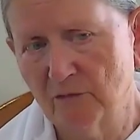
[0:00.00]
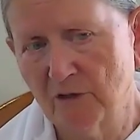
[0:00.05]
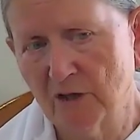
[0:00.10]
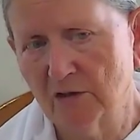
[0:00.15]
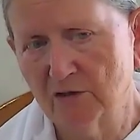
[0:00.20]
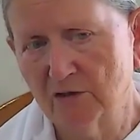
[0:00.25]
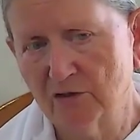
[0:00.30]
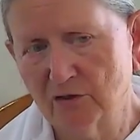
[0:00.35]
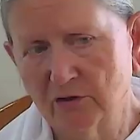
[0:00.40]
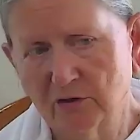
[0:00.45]

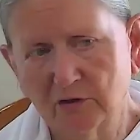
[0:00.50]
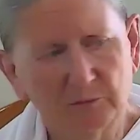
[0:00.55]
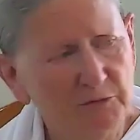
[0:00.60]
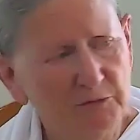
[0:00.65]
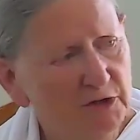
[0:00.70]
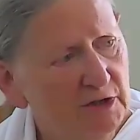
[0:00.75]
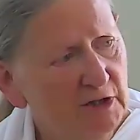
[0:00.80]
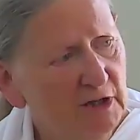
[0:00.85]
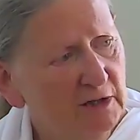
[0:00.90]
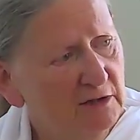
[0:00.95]

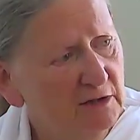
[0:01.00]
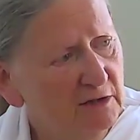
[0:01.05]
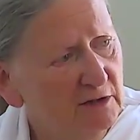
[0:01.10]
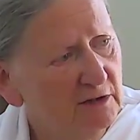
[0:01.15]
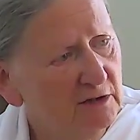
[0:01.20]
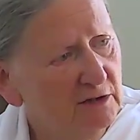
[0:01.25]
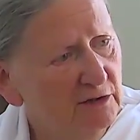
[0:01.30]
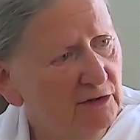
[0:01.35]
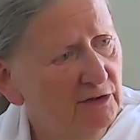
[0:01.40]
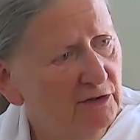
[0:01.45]

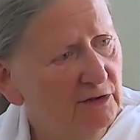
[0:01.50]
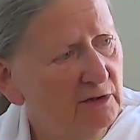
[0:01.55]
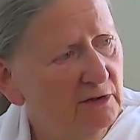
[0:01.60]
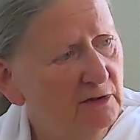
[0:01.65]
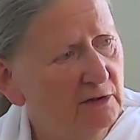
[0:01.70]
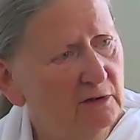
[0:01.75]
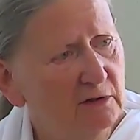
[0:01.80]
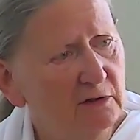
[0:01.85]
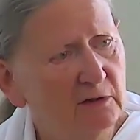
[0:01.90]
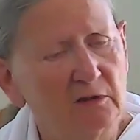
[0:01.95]
circumstances,
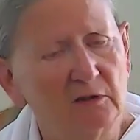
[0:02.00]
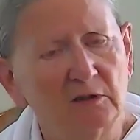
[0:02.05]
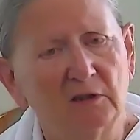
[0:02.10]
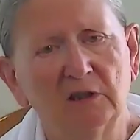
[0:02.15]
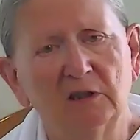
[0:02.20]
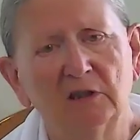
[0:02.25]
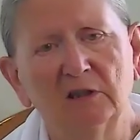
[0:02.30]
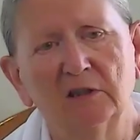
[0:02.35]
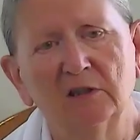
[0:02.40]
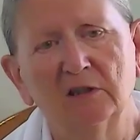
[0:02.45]

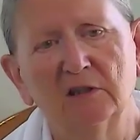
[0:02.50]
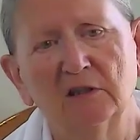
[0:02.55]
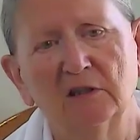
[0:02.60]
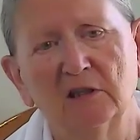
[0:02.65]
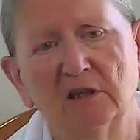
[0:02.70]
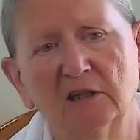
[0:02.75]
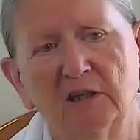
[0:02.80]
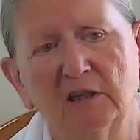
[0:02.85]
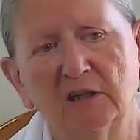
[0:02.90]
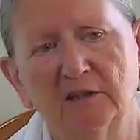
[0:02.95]

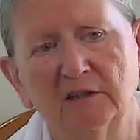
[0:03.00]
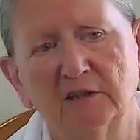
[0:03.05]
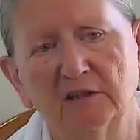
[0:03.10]
and